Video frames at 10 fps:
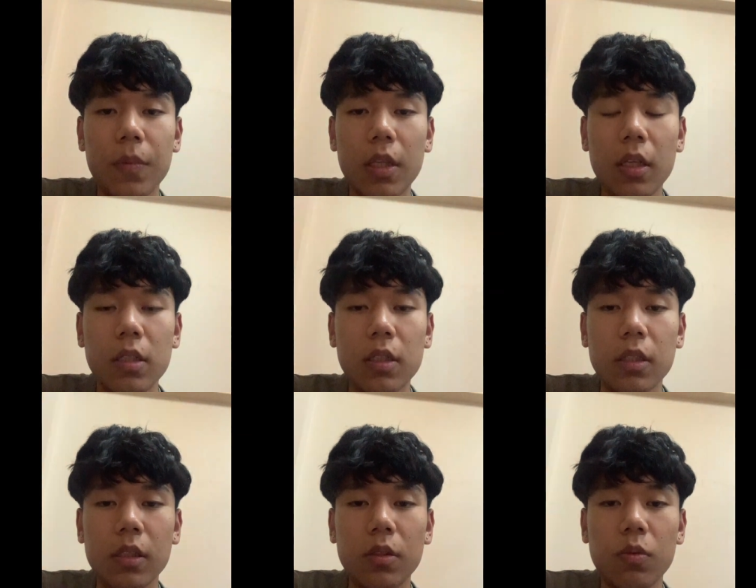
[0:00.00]
it
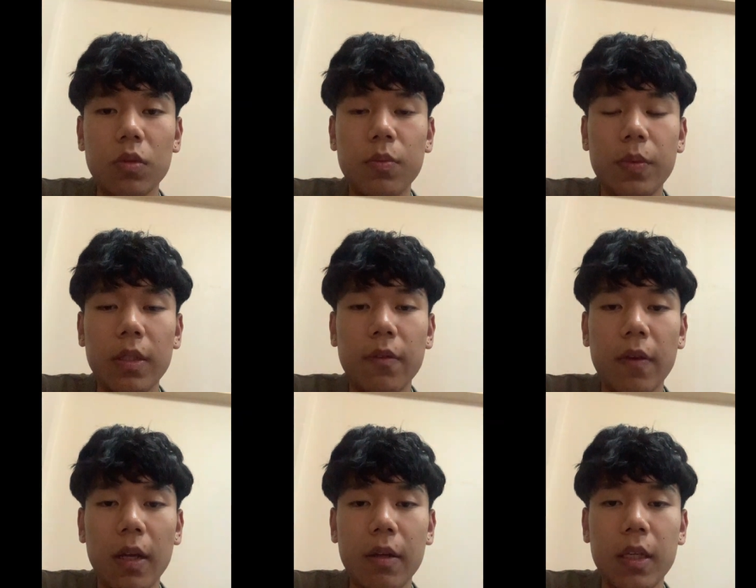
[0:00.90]
uh, would be
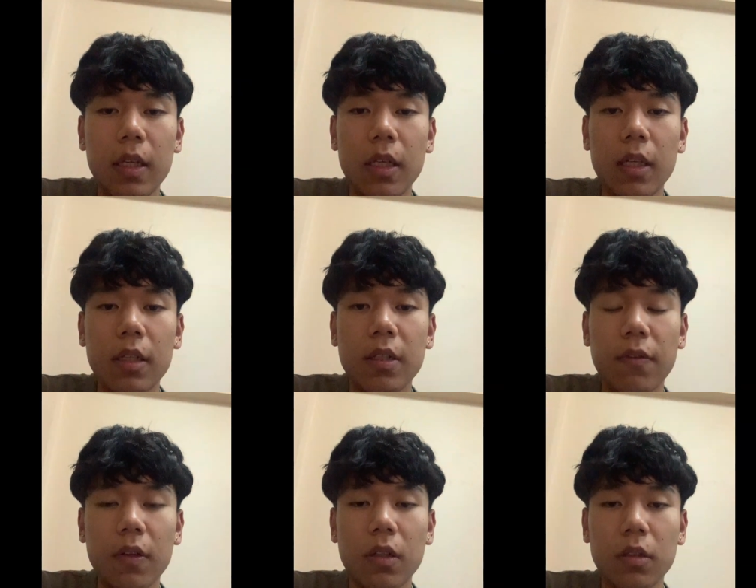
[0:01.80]
very
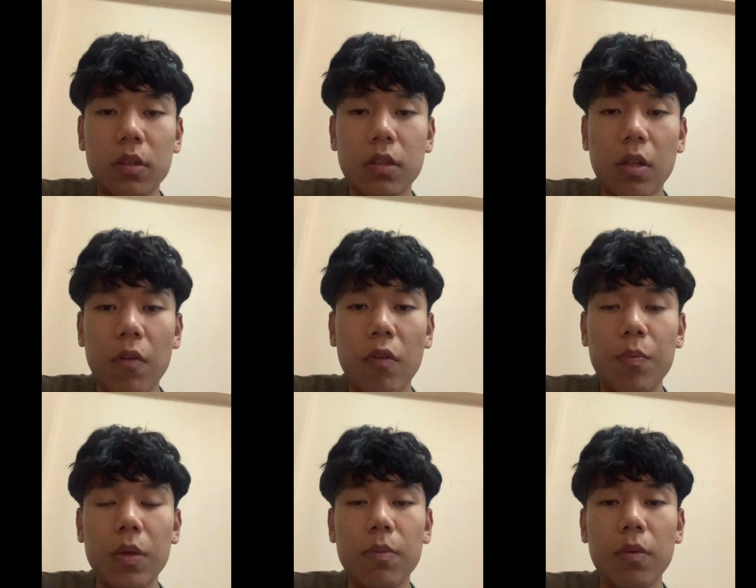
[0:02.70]
difficult for
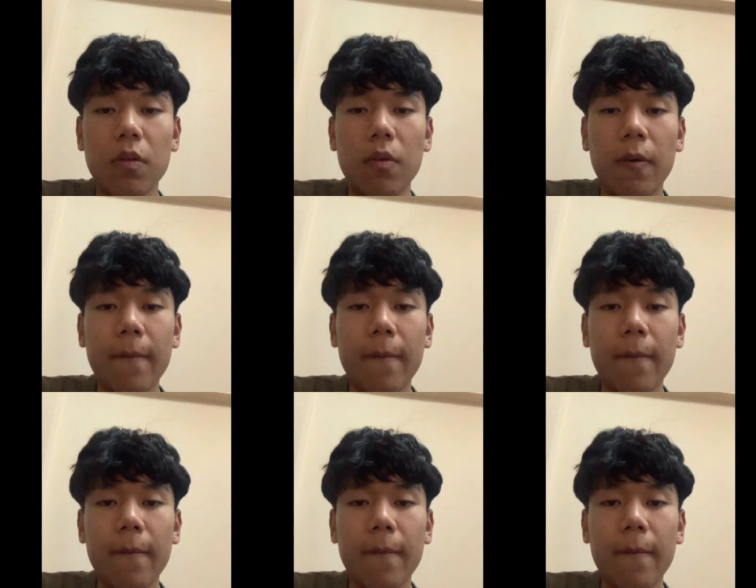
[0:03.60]
people,